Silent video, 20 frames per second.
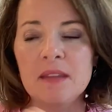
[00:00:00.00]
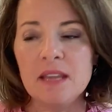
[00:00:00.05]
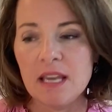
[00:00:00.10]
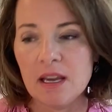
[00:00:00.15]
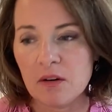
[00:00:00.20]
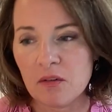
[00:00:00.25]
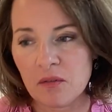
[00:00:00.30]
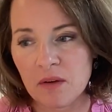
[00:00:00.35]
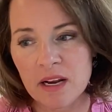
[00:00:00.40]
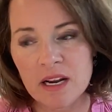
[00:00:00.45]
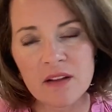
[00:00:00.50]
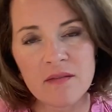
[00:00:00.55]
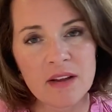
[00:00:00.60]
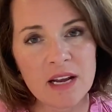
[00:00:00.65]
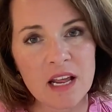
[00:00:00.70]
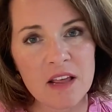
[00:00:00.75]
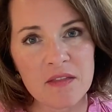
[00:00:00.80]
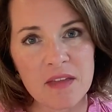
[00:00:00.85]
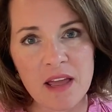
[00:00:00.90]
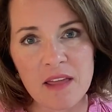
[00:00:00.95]
Get rid of
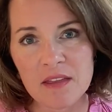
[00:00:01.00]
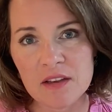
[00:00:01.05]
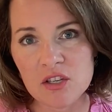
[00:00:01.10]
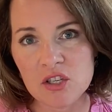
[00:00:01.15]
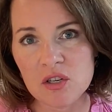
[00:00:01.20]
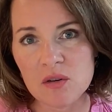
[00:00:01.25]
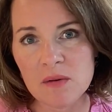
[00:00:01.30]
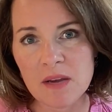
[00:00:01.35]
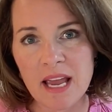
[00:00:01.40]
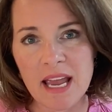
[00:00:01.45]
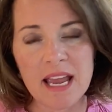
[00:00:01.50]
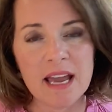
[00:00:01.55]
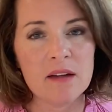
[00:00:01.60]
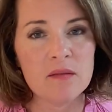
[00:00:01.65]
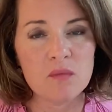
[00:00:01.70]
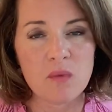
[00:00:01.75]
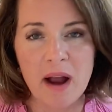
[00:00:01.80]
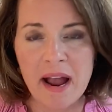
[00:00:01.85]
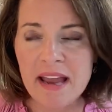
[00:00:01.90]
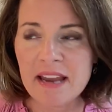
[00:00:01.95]
anything that you
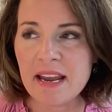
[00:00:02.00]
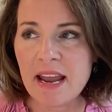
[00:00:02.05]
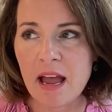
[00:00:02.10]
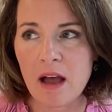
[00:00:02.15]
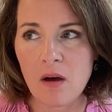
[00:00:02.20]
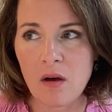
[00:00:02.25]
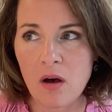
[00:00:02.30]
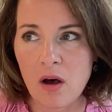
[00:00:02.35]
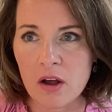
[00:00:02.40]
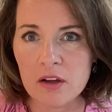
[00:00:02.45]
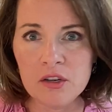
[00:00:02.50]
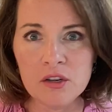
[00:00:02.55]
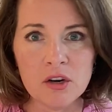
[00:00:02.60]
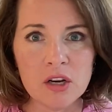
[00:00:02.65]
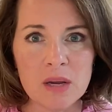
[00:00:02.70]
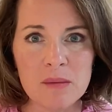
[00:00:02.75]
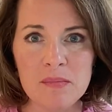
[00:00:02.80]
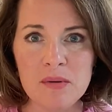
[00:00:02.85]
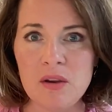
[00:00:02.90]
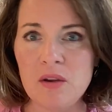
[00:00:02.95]
can right now on your
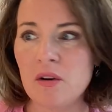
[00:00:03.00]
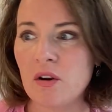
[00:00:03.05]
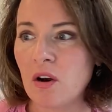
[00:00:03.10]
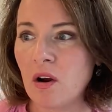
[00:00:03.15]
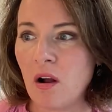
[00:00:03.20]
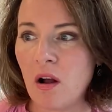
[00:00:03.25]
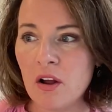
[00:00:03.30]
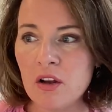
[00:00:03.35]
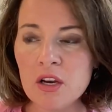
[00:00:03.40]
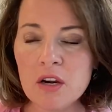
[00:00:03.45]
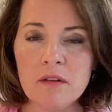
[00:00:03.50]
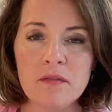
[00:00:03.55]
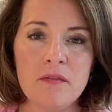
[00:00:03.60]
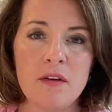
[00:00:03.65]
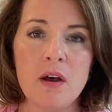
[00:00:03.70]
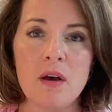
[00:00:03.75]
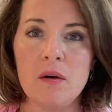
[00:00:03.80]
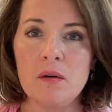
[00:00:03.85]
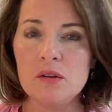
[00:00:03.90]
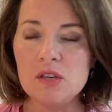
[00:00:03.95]
computer, on your
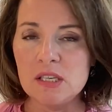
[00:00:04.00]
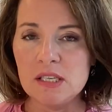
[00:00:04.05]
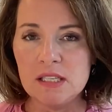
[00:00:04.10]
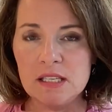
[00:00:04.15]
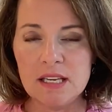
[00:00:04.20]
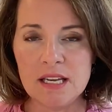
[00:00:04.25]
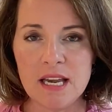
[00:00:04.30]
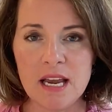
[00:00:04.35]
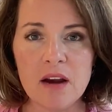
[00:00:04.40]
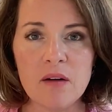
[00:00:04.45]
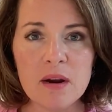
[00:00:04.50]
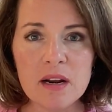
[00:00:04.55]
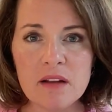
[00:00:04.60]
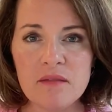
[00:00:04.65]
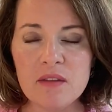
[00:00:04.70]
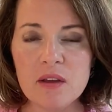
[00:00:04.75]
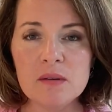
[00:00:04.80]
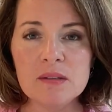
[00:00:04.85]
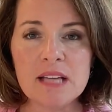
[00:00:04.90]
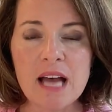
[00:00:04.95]
phone. Just get rid
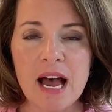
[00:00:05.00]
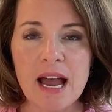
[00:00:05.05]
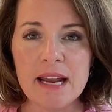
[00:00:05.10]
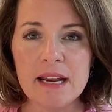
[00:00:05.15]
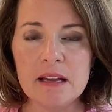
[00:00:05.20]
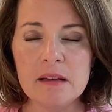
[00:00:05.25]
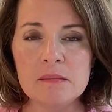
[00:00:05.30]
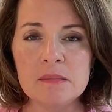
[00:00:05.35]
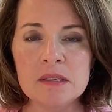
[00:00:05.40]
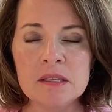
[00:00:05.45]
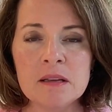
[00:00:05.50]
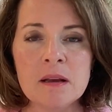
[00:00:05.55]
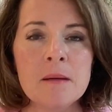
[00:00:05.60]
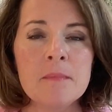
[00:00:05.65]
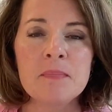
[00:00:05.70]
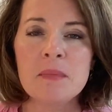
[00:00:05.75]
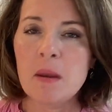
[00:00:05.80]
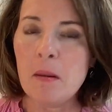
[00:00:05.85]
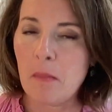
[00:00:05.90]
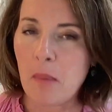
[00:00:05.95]
of those items.
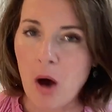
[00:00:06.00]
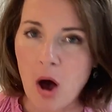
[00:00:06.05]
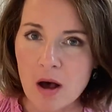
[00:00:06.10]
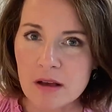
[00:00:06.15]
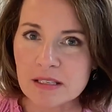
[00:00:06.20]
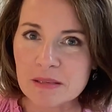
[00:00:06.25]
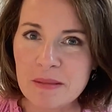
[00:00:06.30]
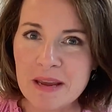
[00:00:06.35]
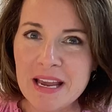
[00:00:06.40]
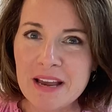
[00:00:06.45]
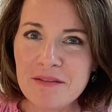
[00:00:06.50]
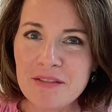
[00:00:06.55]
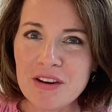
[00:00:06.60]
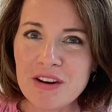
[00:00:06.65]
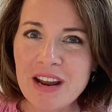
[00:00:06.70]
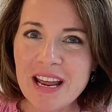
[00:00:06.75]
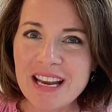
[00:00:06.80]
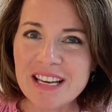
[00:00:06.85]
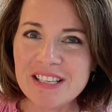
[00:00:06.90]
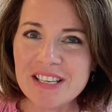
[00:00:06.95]
Pause me if
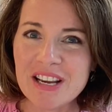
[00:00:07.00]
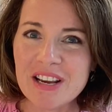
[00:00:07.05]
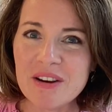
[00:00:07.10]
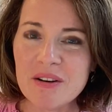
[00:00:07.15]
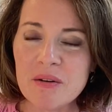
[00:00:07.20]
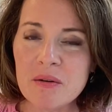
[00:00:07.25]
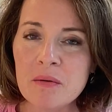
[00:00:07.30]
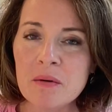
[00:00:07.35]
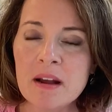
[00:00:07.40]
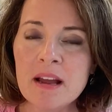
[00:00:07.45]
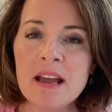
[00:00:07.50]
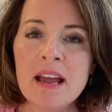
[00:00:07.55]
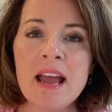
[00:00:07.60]
you need to.